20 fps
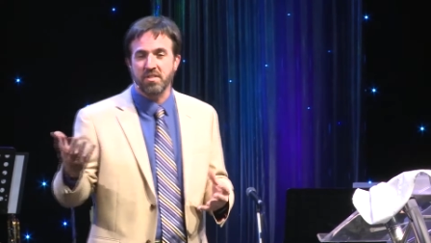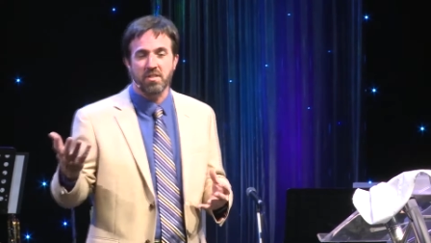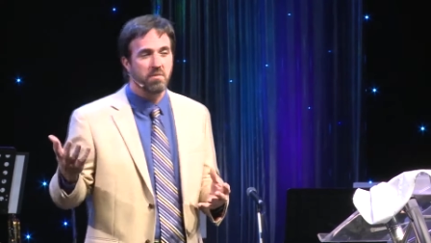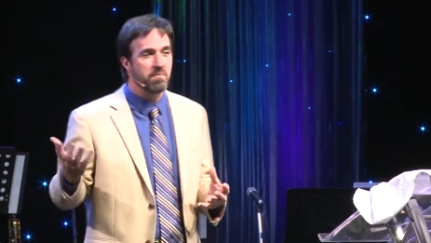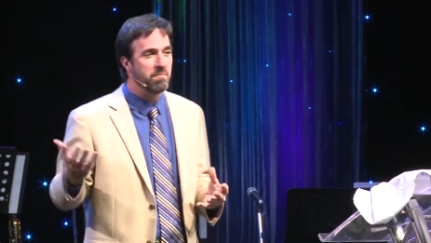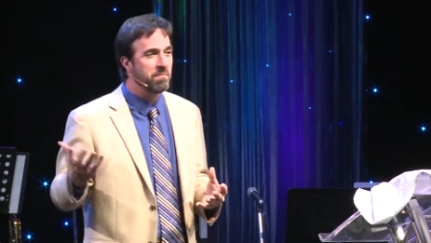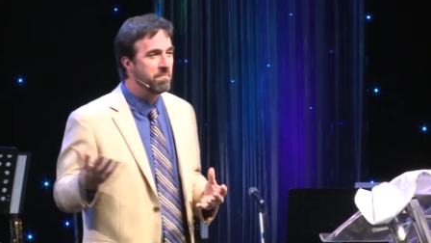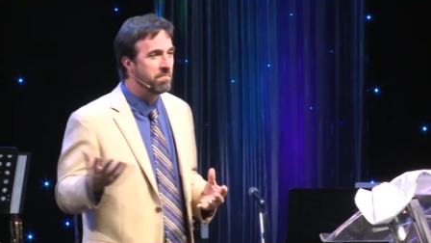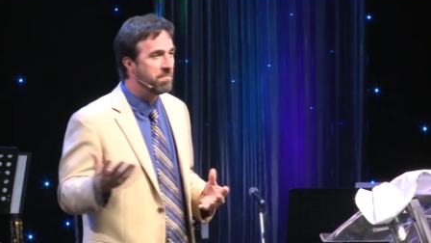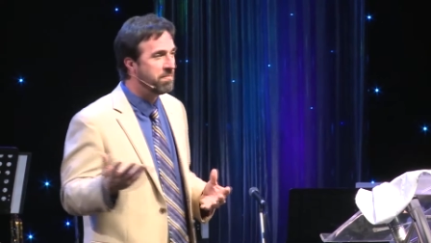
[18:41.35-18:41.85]

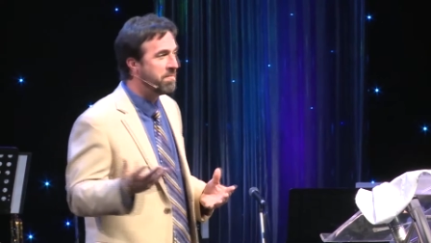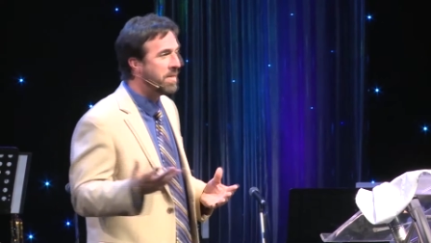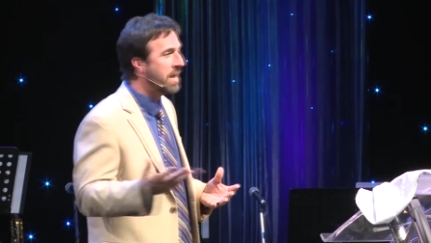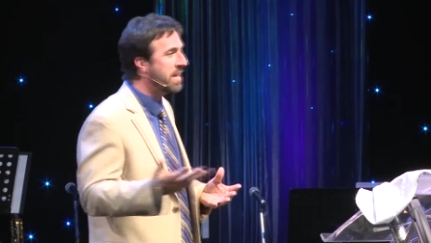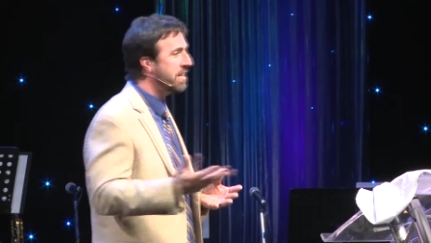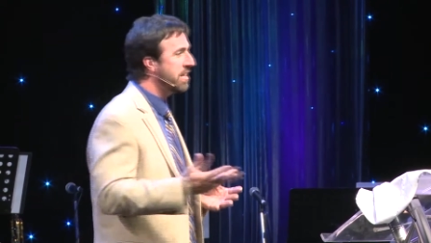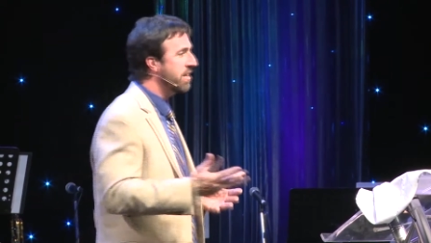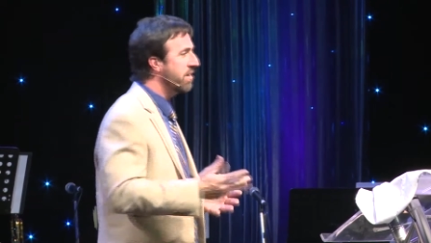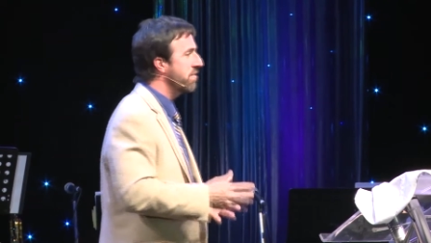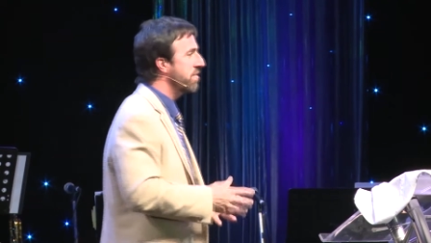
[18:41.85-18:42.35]
and
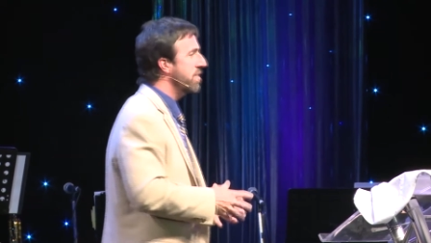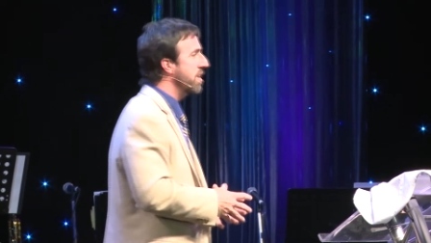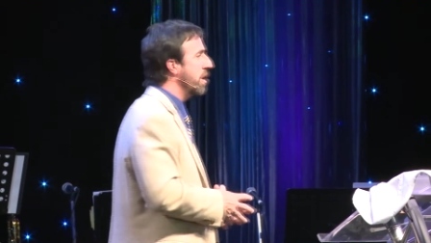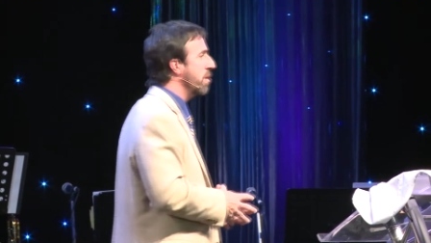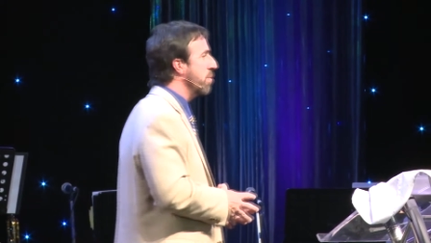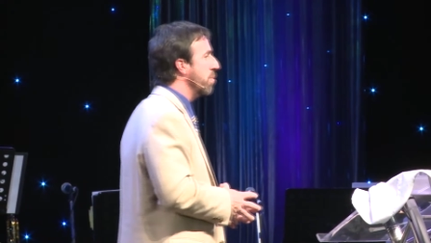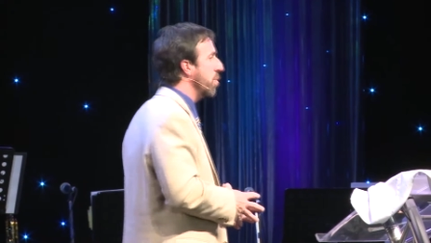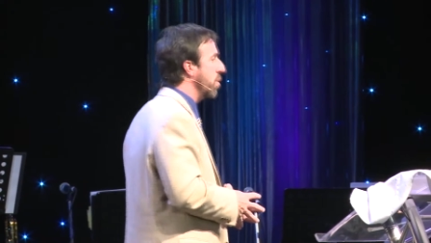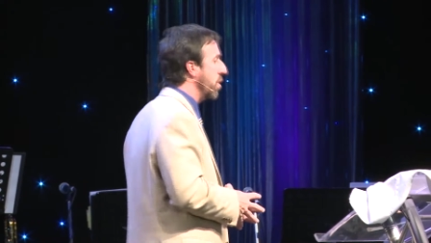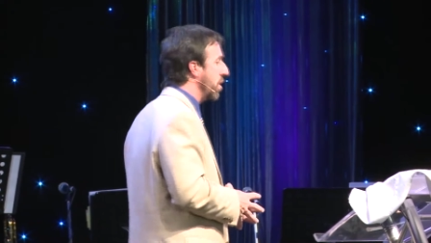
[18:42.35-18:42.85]
many of
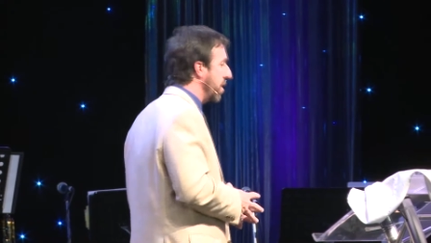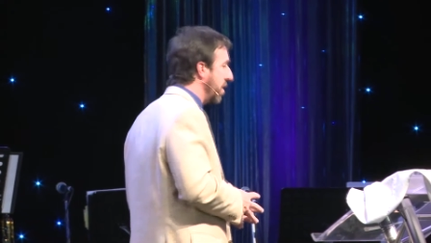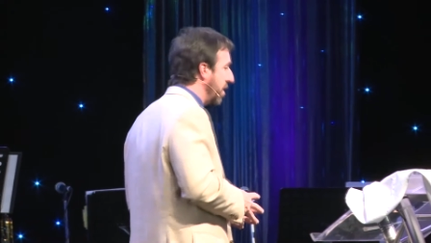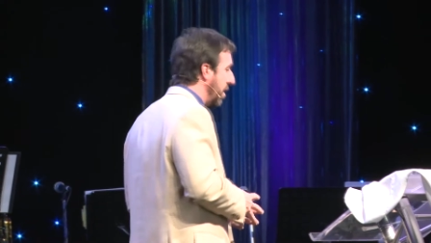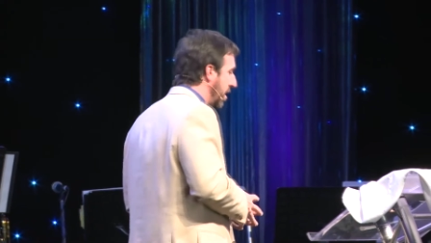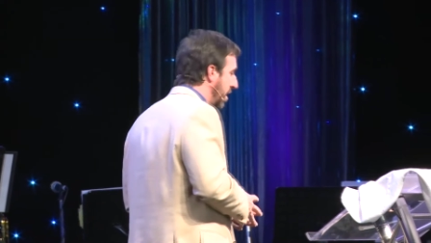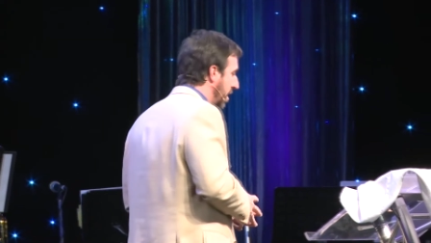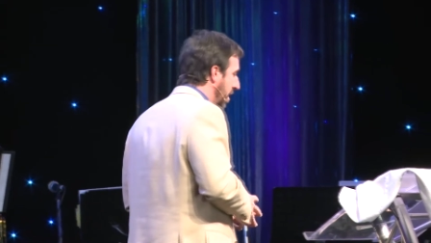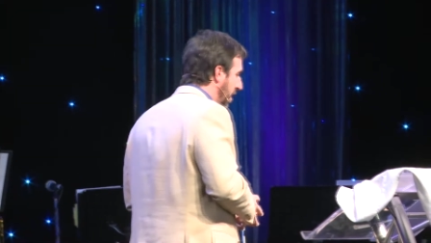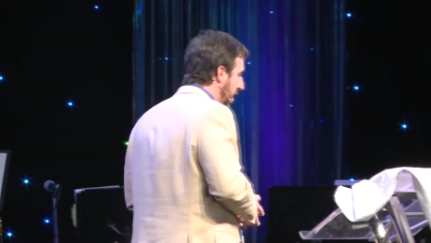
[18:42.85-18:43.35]
them were
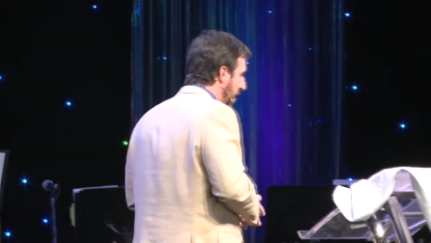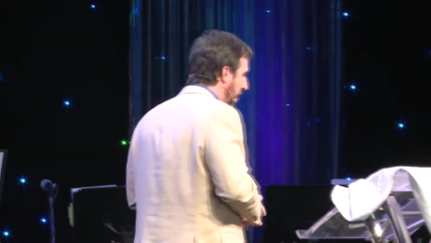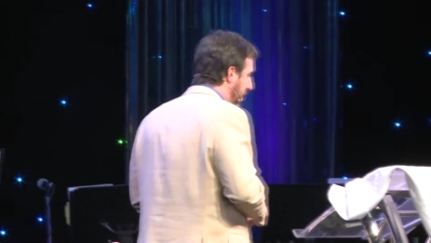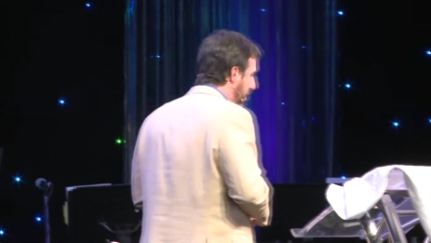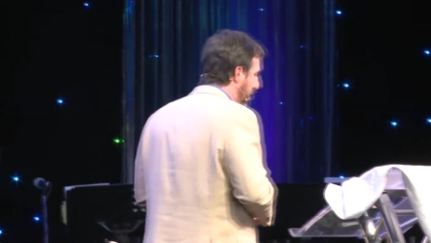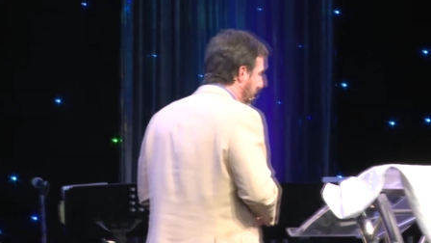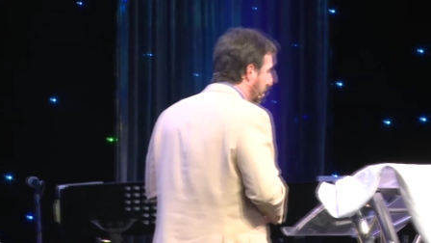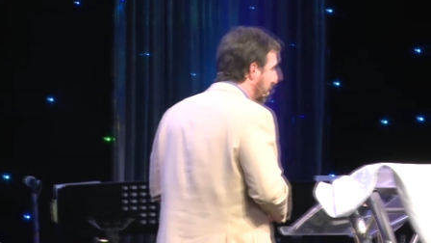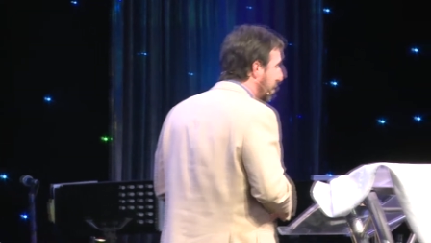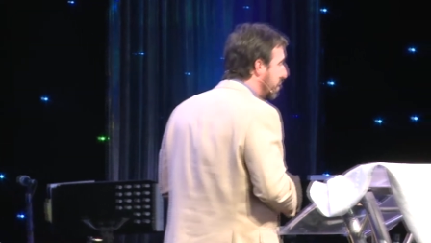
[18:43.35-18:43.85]
of
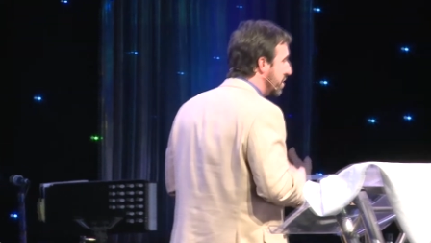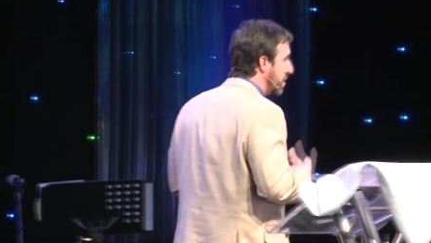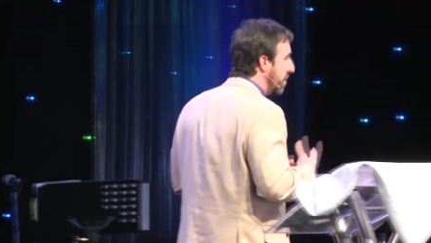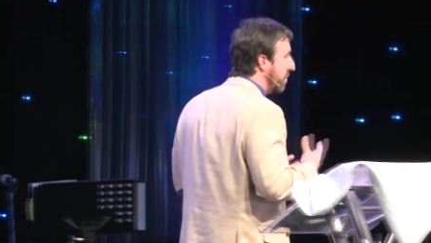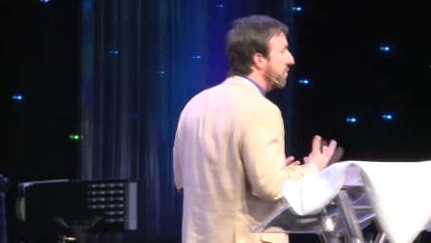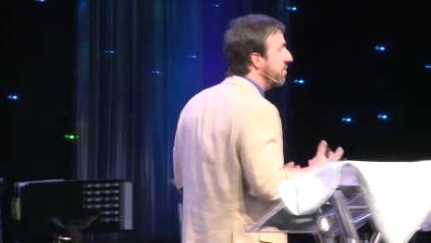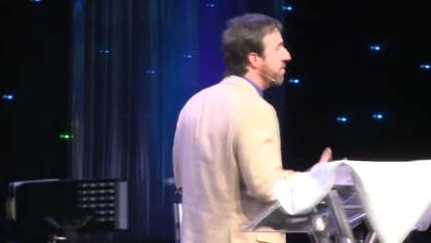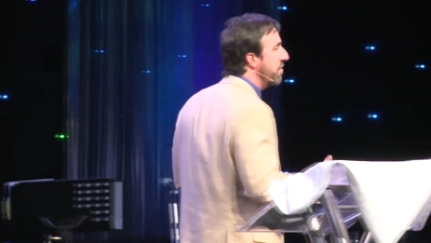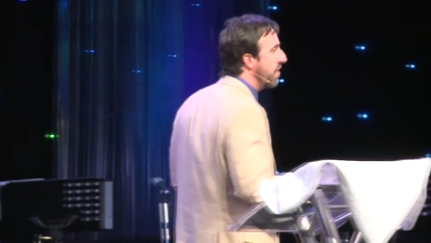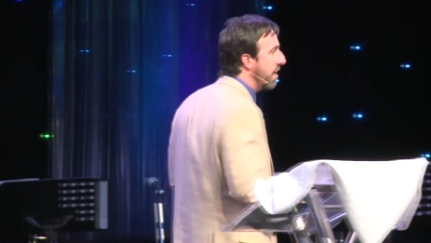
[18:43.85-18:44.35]
the
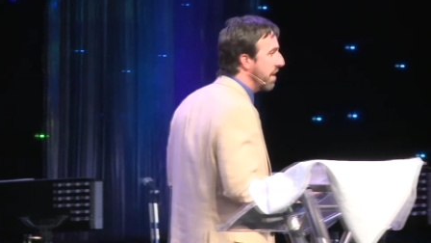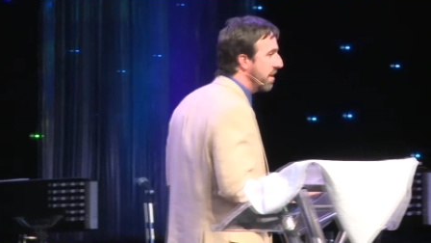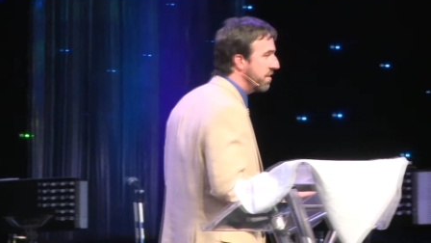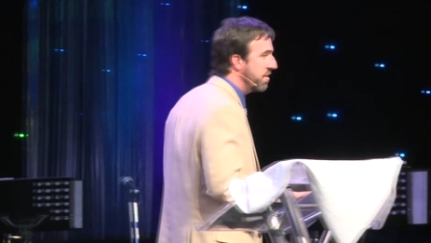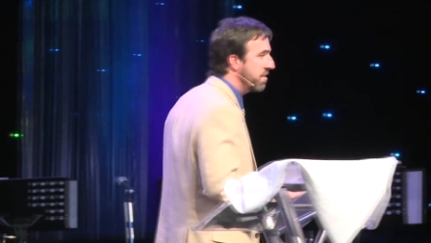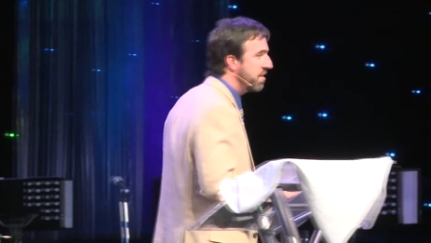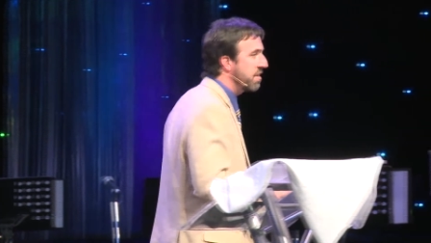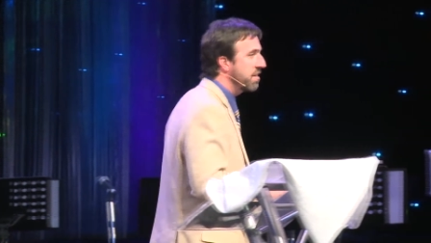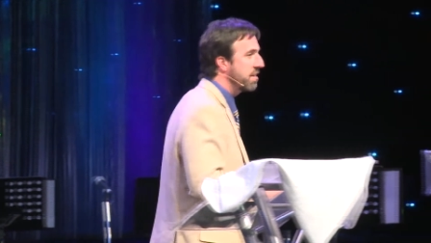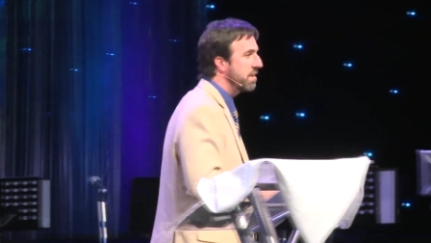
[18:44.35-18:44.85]
Muslim
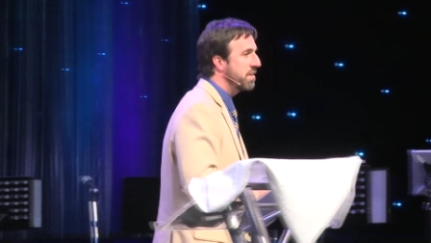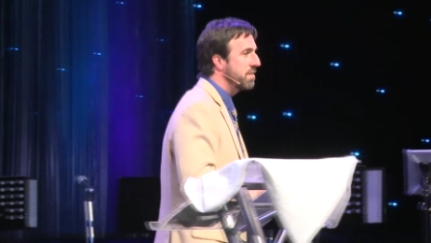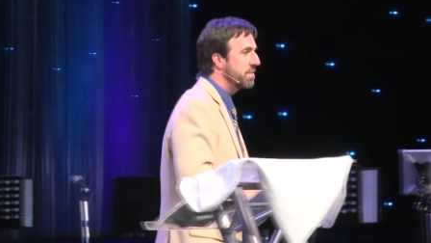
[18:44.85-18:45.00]
faith.